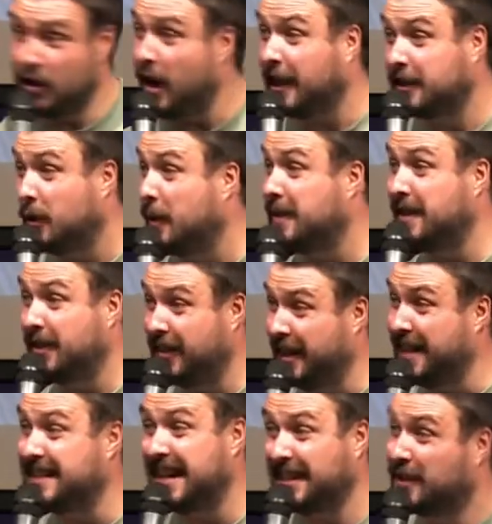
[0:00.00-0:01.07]
You're not doing the
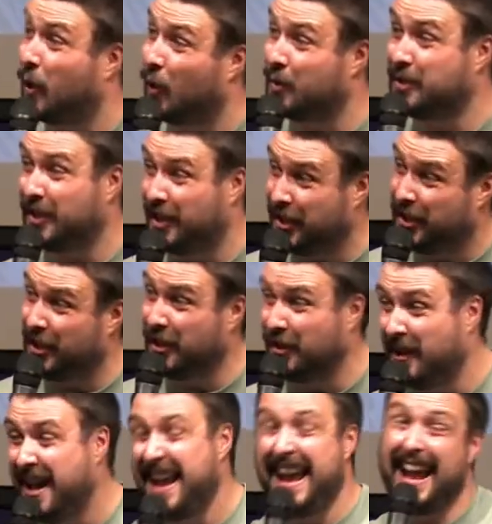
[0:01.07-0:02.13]
things I told you to
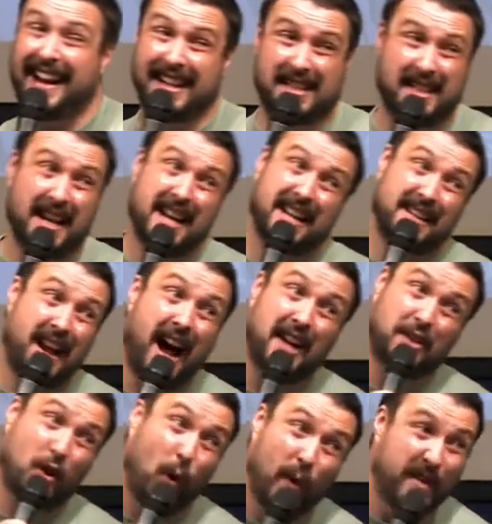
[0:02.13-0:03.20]
do and it's
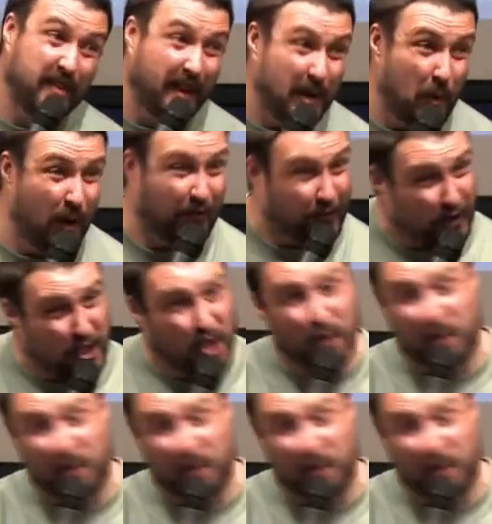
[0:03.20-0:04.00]
not going very well for